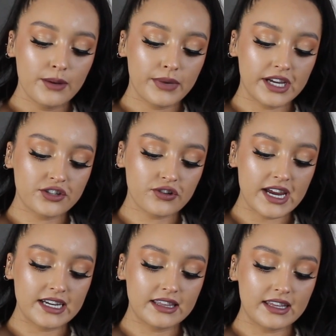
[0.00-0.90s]
but I
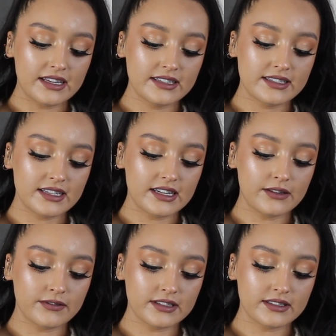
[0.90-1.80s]
tried this and
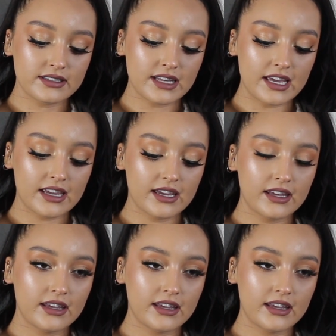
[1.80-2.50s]
it was like,